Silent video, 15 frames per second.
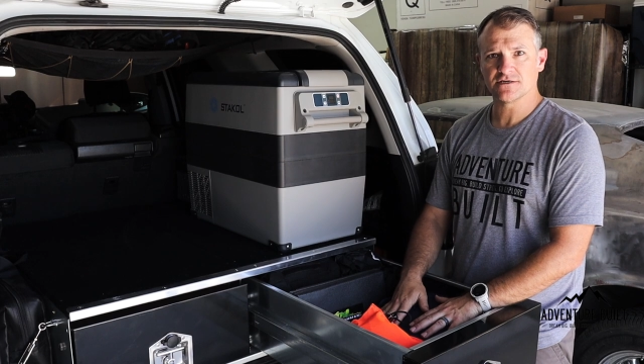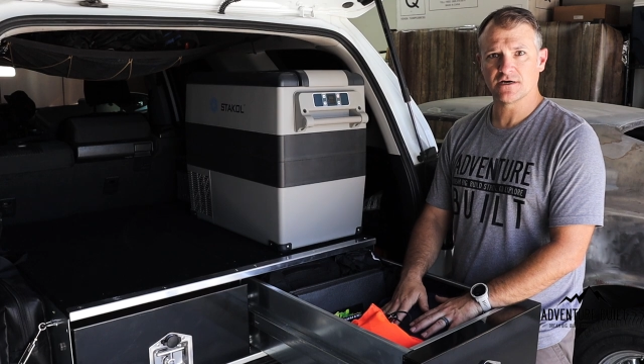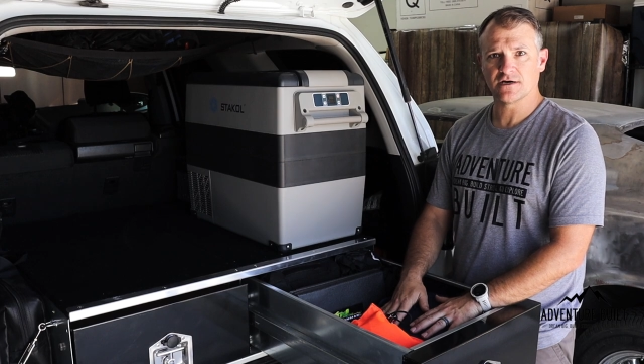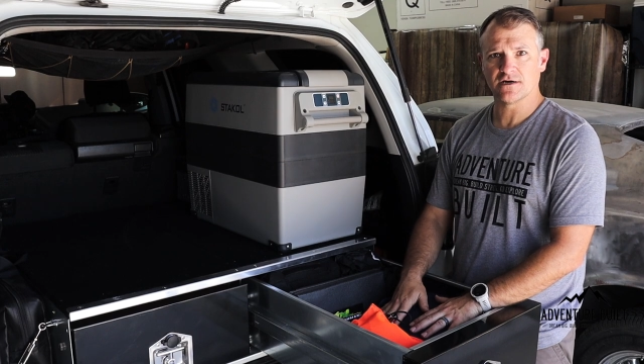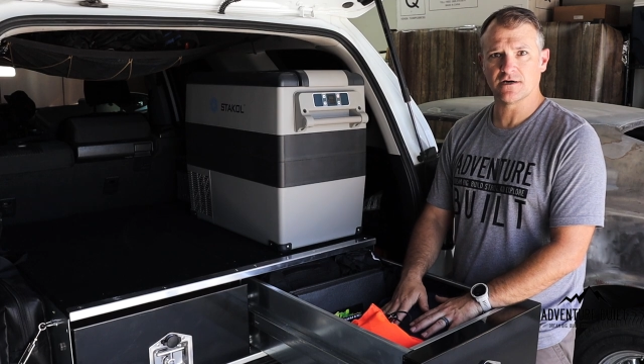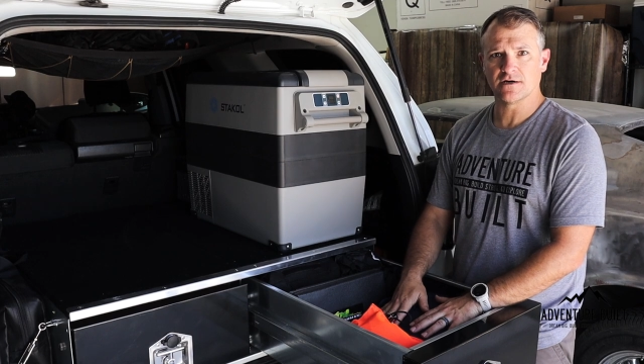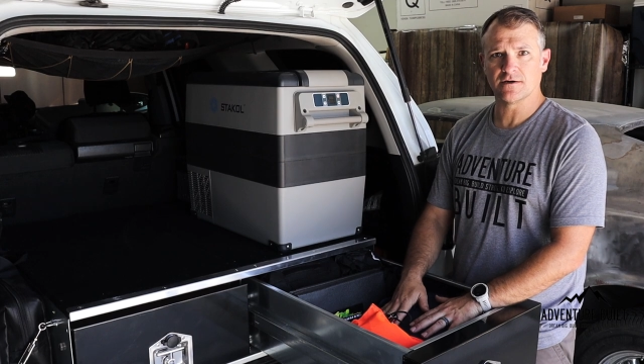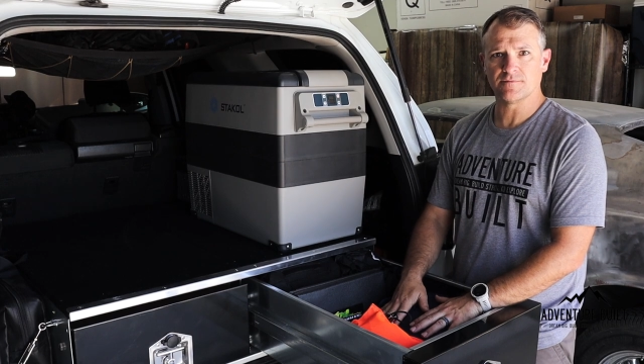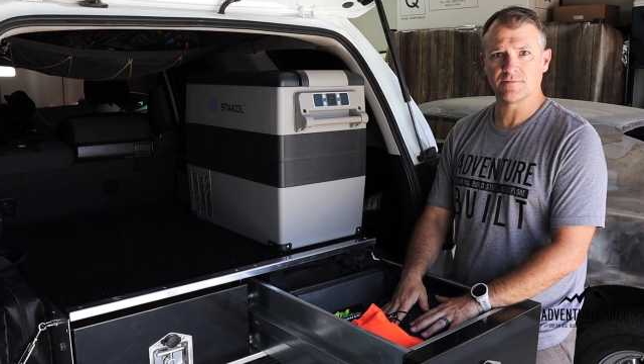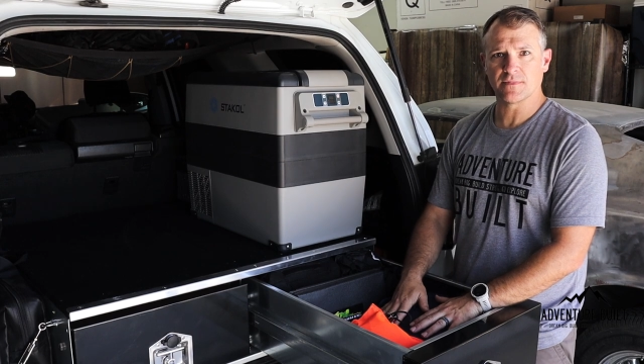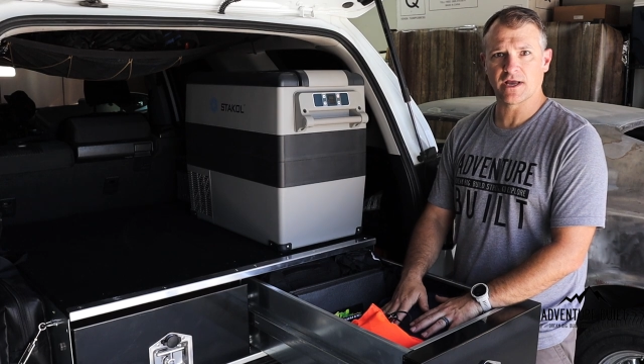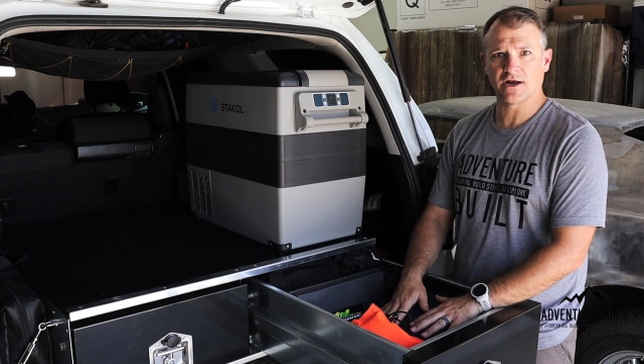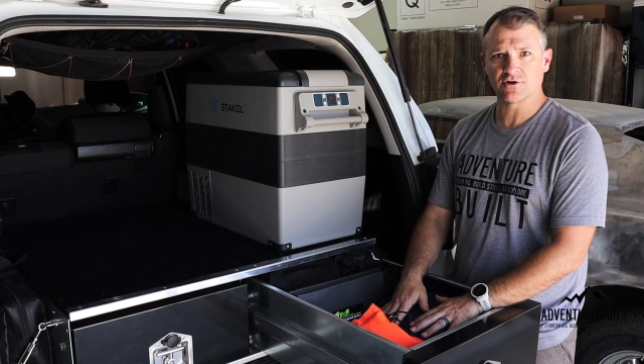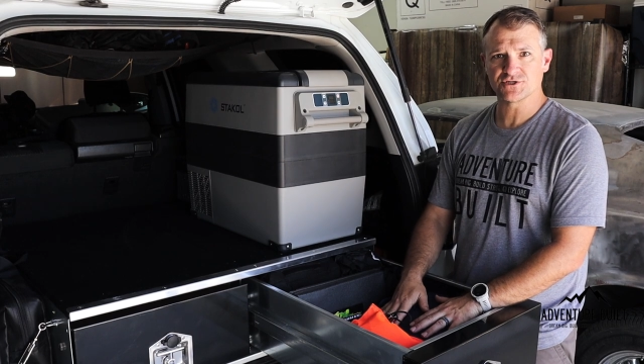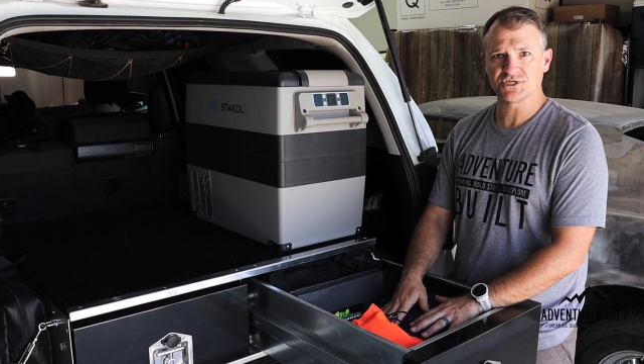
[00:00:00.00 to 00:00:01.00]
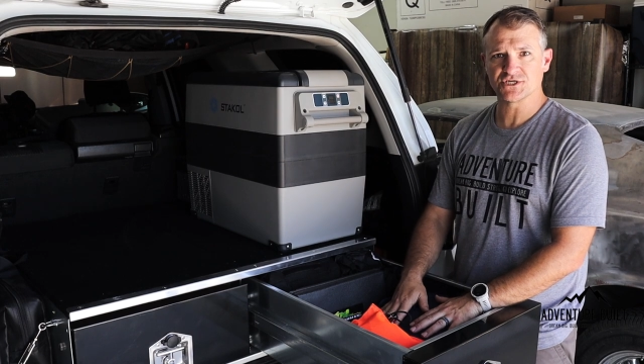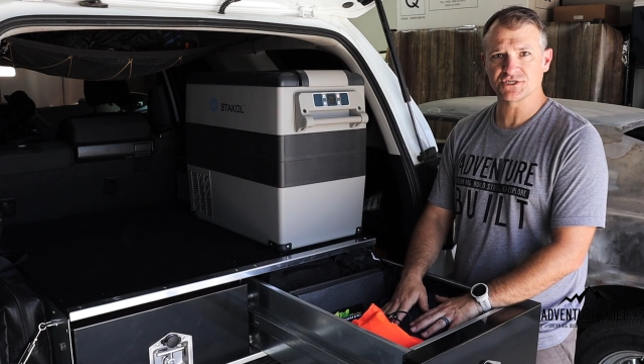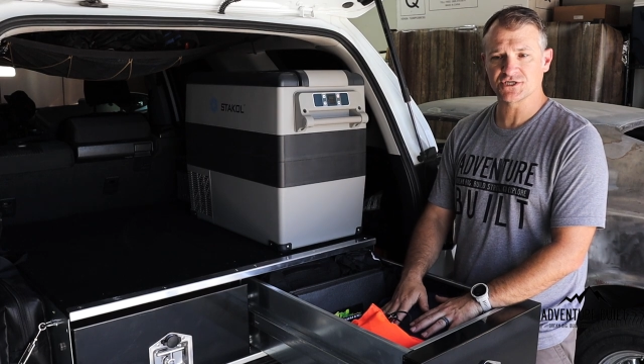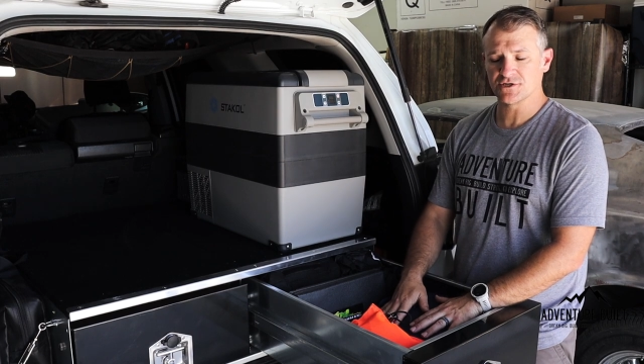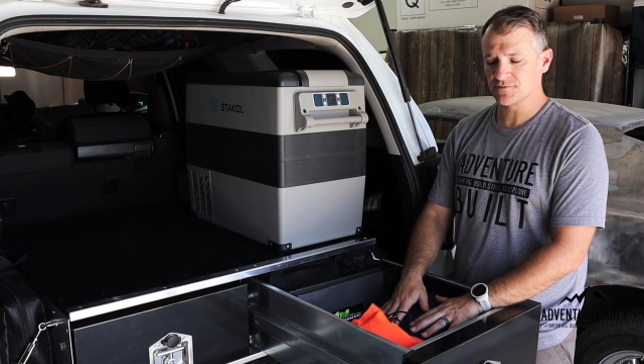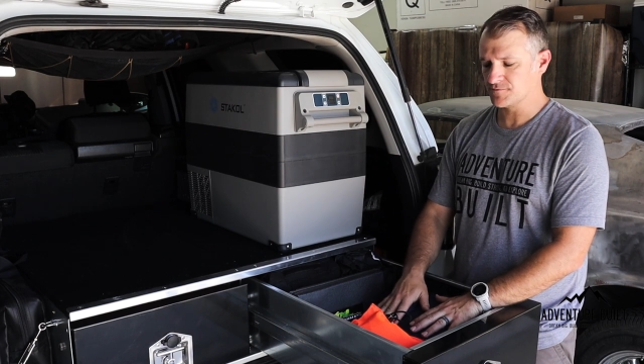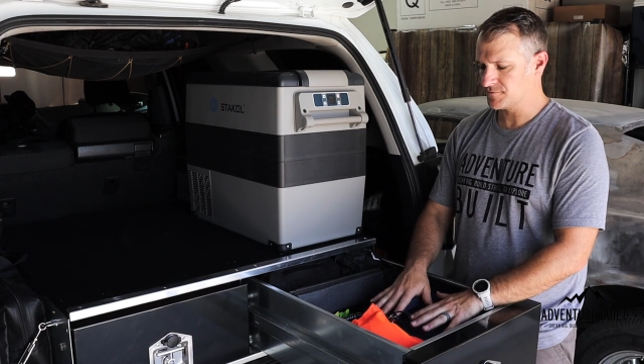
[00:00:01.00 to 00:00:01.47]
um, air
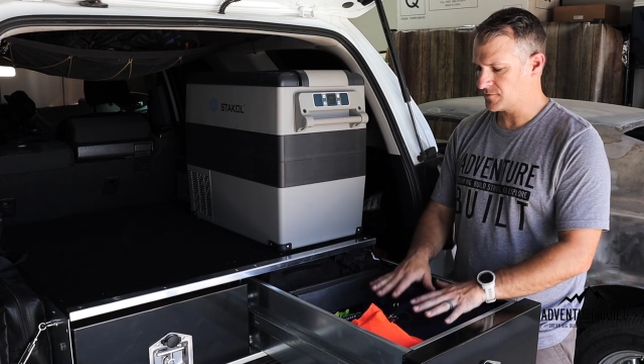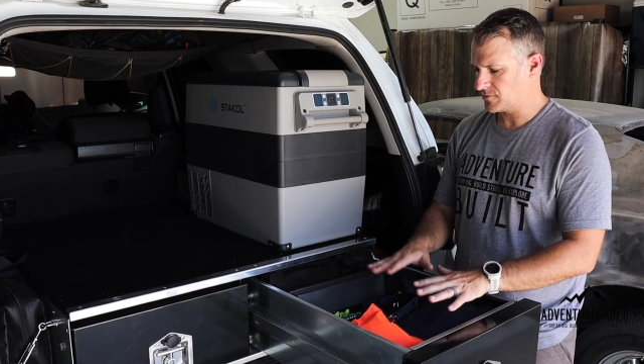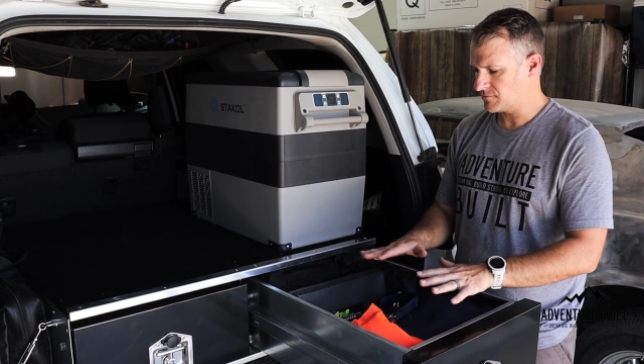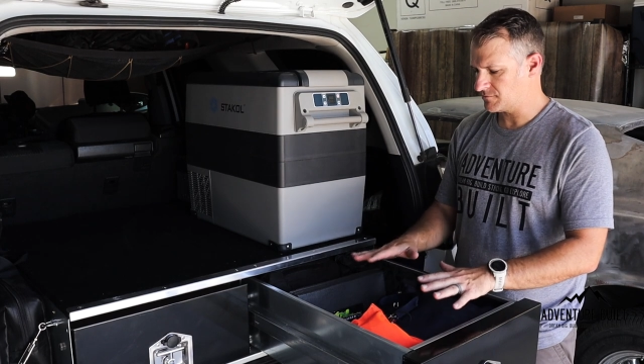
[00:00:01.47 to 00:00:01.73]
system,